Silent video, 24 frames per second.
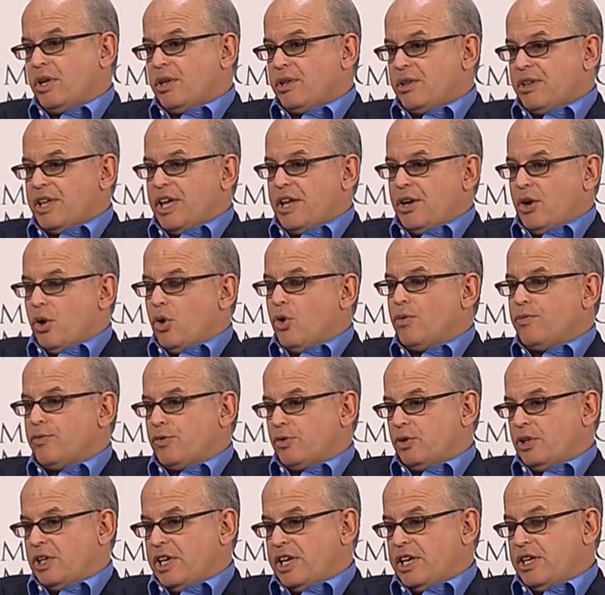that
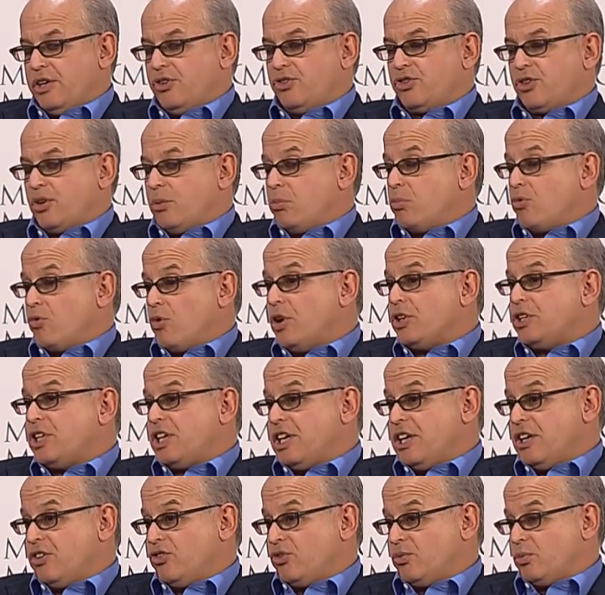overlays a
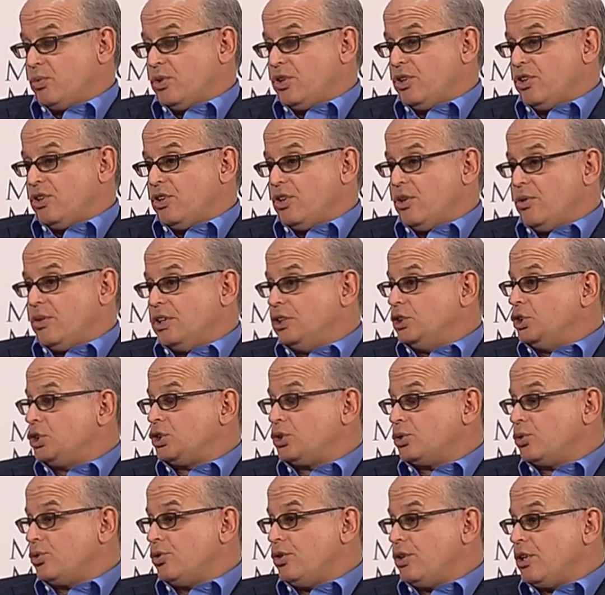broadcast window and
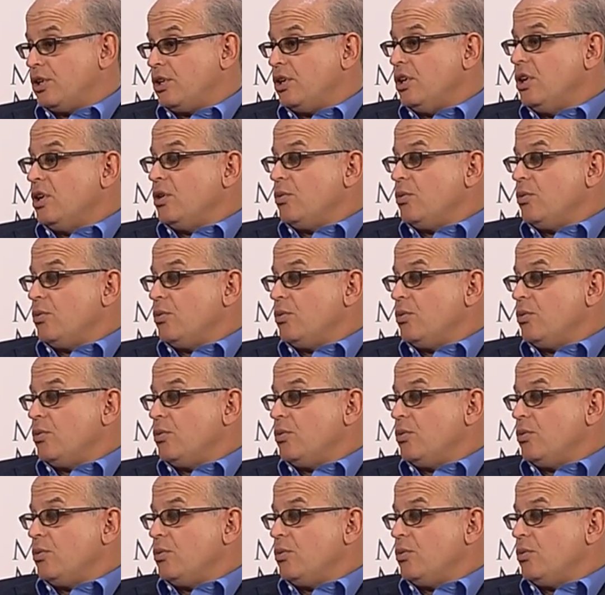ensuring